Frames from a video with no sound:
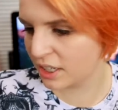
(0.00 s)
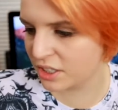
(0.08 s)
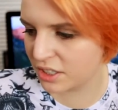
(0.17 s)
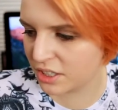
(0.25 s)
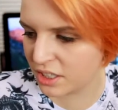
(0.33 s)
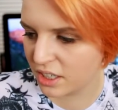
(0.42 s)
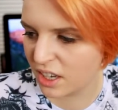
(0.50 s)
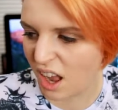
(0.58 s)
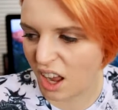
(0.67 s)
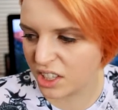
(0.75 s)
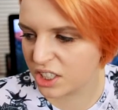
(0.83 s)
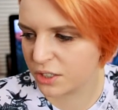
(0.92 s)
I just
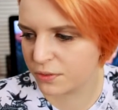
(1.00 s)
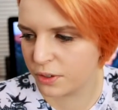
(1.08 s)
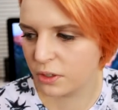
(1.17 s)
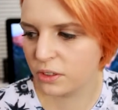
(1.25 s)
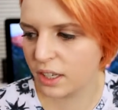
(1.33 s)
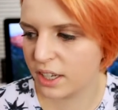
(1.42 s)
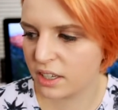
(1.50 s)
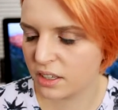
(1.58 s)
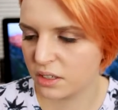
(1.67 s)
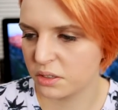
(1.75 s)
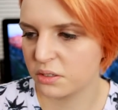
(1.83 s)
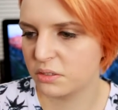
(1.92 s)
feel like,
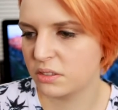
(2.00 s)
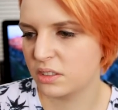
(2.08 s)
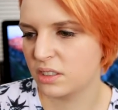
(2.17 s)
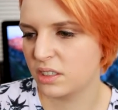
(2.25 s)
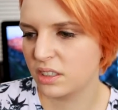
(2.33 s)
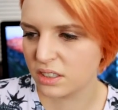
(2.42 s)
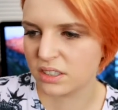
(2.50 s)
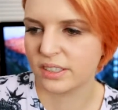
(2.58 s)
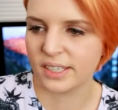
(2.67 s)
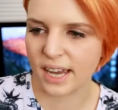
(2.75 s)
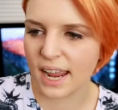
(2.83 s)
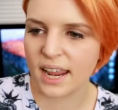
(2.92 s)
you know, in this
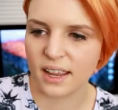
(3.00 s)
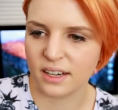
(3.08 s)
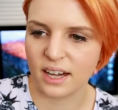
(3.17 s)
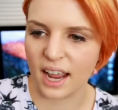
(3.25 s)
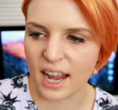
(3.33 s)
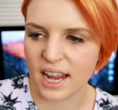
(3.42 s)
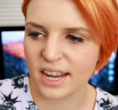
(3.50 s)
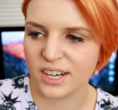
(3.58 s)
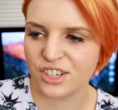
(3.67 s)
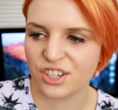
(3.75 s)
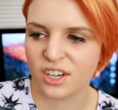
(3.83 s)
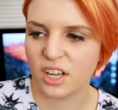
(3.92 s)
day and
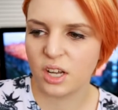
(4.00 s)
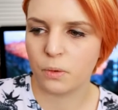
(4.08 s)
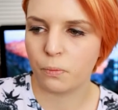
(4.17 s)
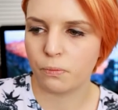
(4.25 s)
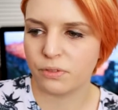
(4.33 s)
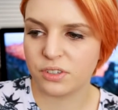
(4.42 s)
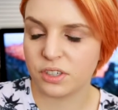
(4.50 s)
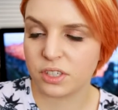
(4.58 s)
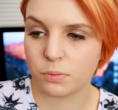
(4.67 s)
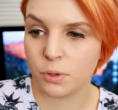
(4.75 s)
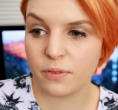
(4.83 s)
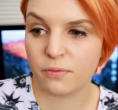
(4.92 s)
age,
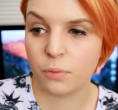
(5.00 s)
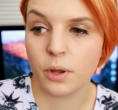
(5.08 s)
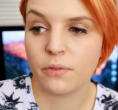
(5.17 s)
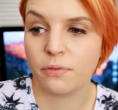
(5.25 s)
just we've